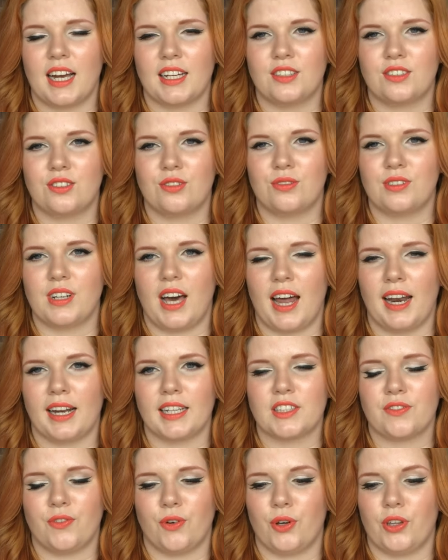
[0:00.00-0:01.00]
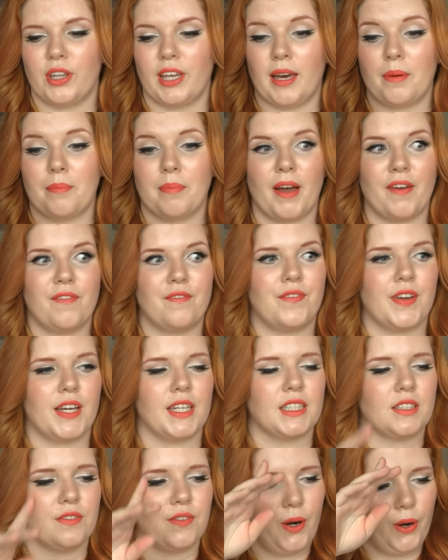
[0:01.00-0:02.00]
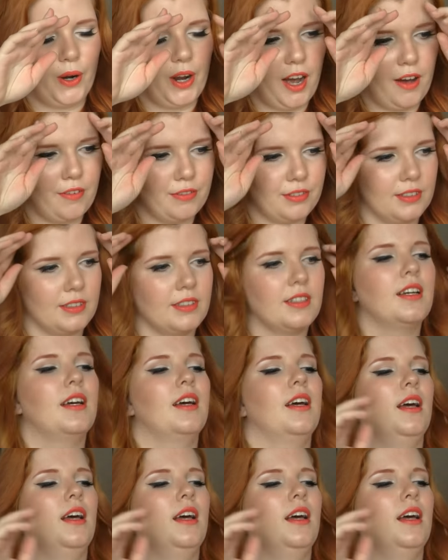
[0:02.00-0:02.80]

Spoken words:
I do not exfoliate my face very often.